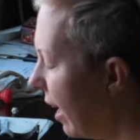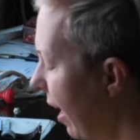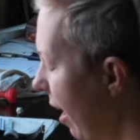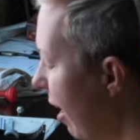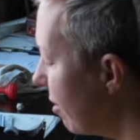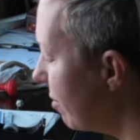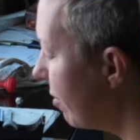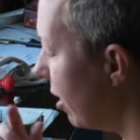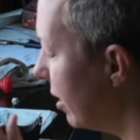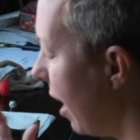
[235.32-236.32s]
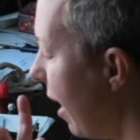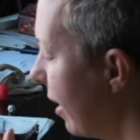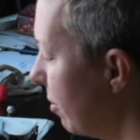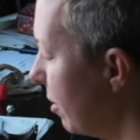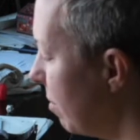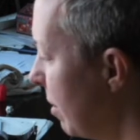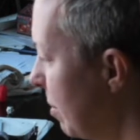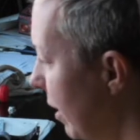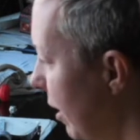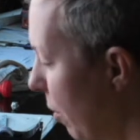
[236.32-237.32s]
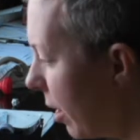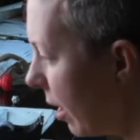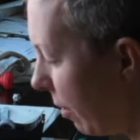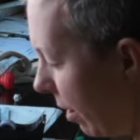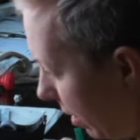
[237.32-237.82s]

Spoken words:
have online with the people that you're working with?